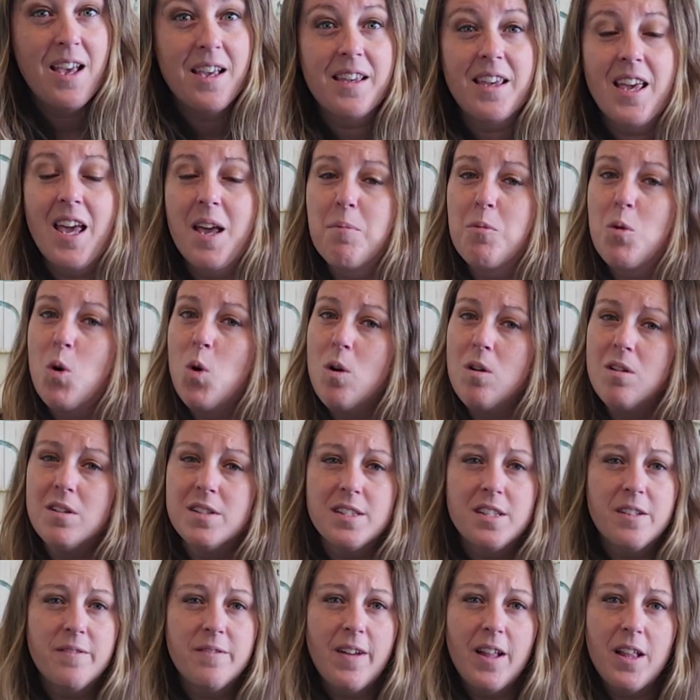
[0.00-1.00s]
Cape Coral is
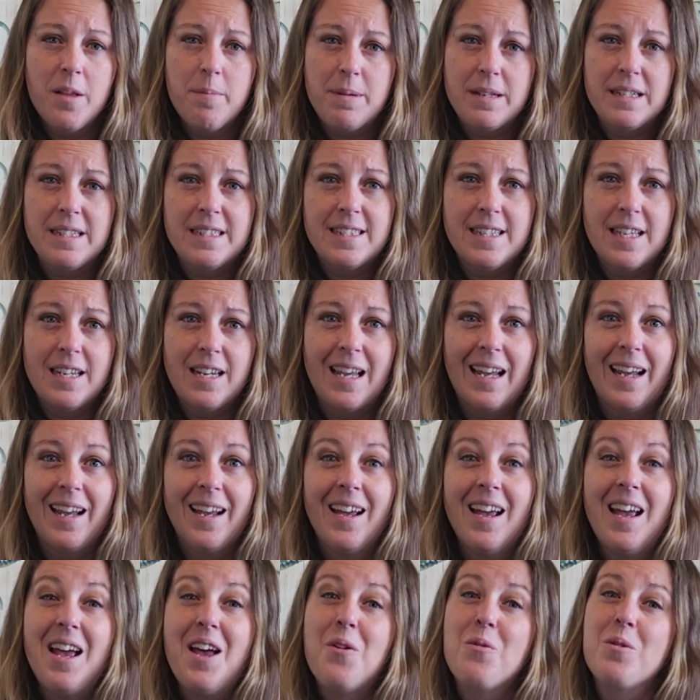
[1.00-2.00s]
a developing city.